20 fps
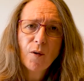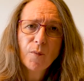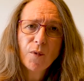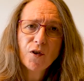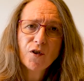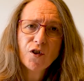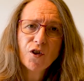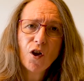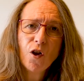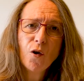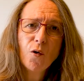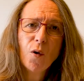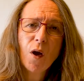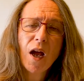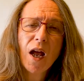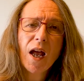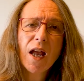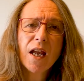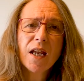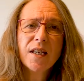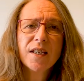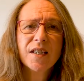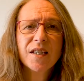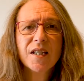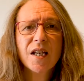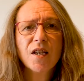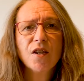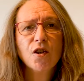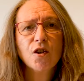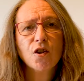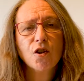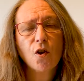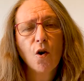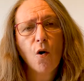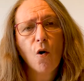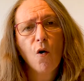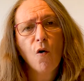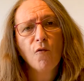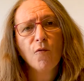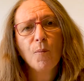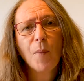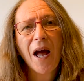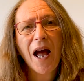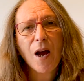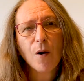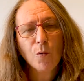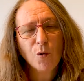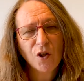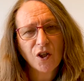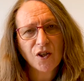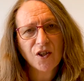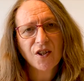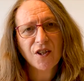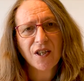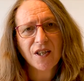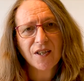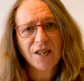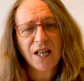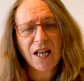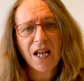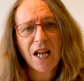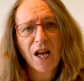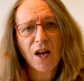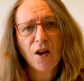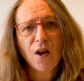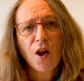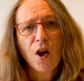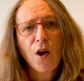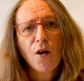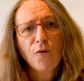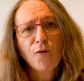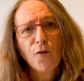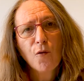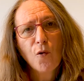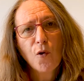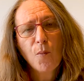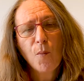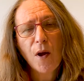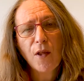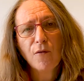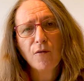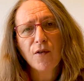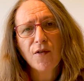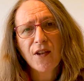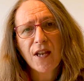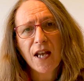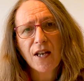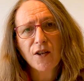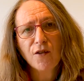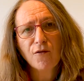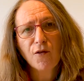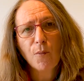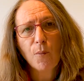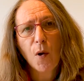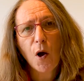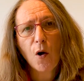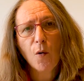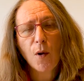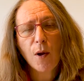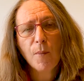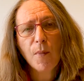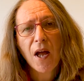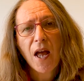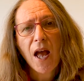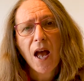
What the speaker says: So a sense of powerlessness here for the mother at the end of the poem,